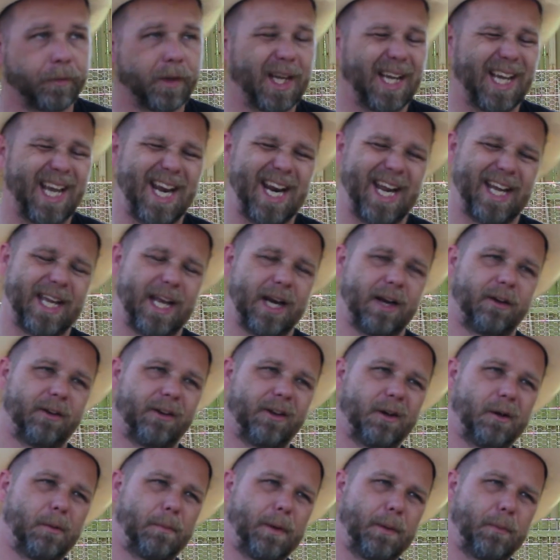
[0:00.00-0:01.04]
Kind of get a
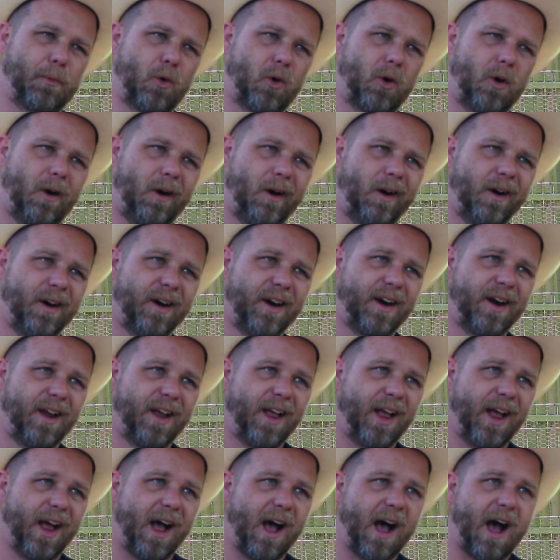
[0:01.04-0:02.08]
little bit more
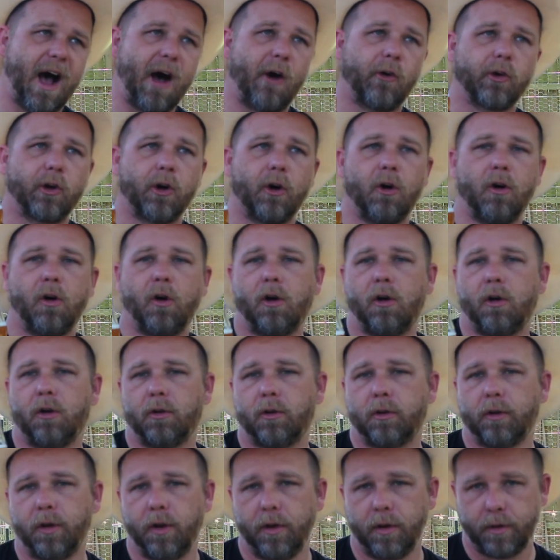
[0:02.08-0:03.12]

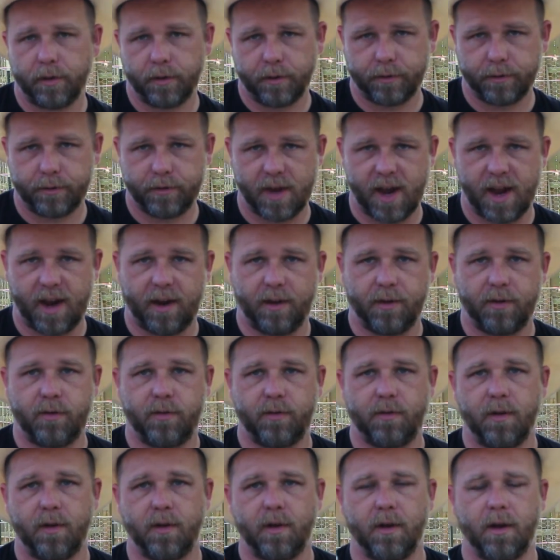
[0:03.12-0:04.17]
alcohol
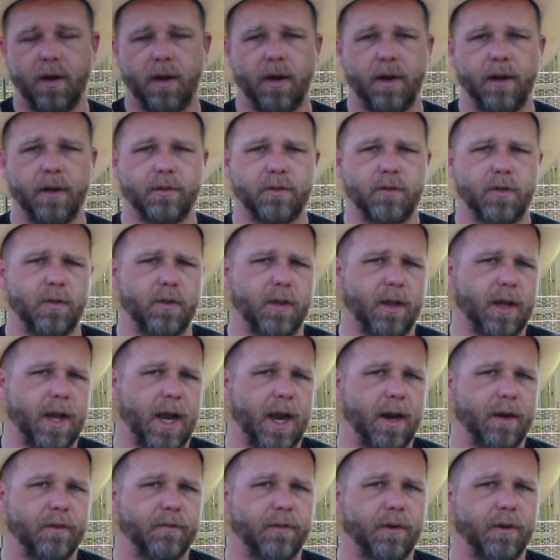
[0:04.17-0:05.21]
taste to the
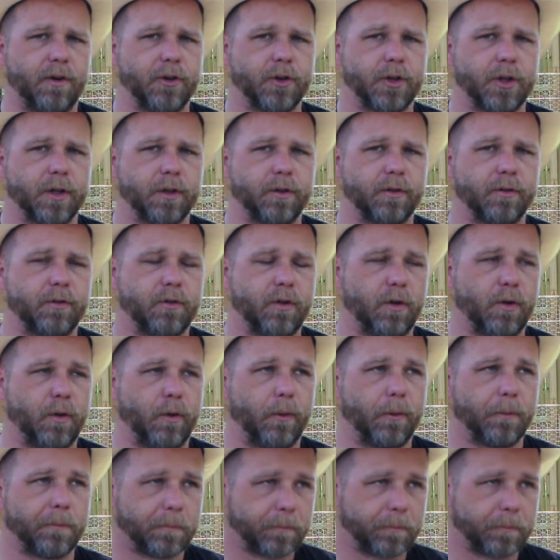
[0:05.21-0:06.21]
kegged version too,